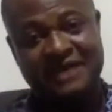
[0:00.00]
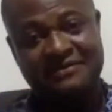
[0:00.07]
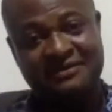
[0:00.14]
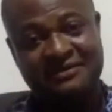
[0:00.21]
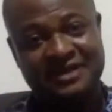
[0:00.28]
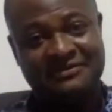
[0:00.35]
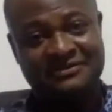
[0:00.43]

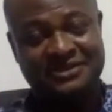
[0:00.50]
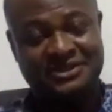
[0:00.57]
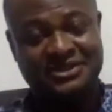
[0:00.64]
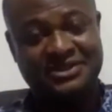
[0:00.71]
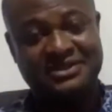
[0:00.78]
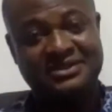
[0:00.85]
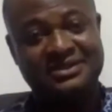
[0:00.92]
of that
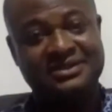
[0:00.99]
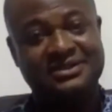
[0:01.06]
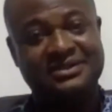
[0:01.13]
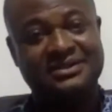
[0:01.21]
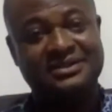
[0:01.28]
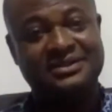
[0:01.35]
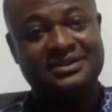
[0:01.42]
vision
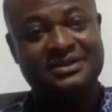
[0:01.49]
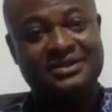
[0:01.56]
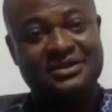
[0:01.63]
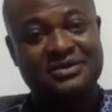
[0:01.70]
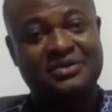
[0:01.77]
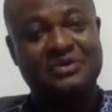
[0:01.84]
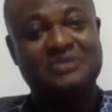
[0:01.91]

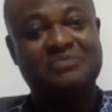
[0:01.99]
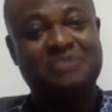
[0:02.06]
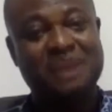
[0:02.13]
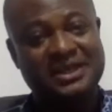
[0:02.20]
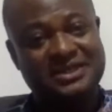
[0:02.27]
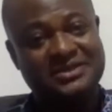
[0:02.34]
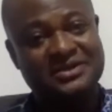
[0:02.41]
was
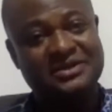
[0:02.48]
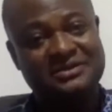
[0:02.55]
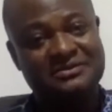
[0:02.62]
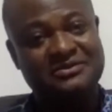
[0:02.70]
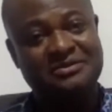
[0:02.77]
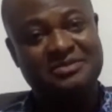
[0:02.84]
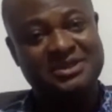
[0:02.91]
based on
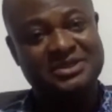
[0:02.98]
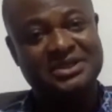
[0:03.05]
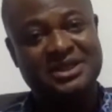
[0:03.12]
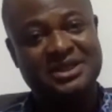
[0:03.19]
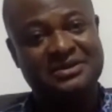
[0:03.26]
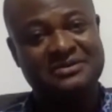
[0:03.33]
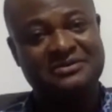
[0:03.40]
information
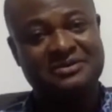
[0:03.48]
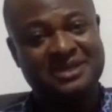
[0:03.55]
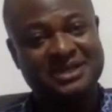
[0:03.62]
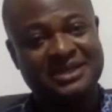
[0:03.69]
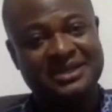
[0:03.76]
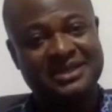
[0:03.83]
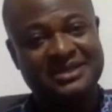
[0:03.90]
I got from the
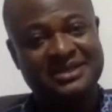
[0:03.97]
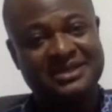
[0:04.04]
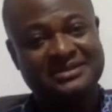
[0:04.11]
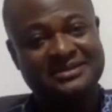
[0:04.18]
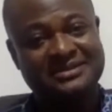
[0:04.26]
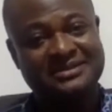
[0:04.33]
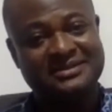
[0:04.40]
cleaners
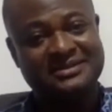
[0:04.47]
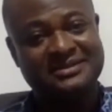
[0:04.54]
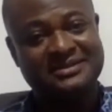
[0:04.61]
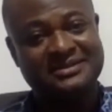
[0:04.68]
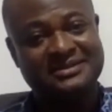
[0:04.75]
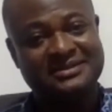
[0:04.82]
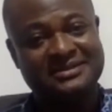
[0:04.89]

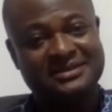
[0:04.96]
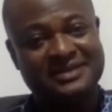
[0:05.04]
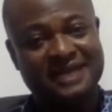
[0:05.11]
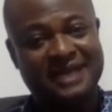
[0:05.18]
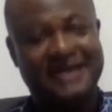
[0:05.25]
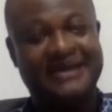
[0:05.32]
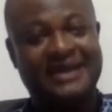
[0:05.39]

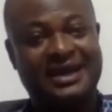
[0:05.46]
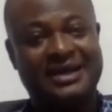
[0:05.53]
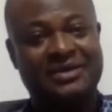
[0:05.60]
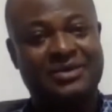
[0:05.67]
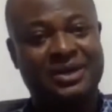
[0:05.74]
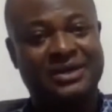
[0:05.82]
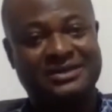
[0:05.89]
and the other
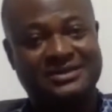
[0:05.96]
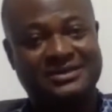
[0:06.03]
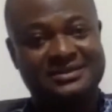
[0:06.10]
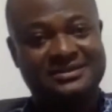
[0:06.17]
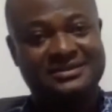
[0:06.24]
workers.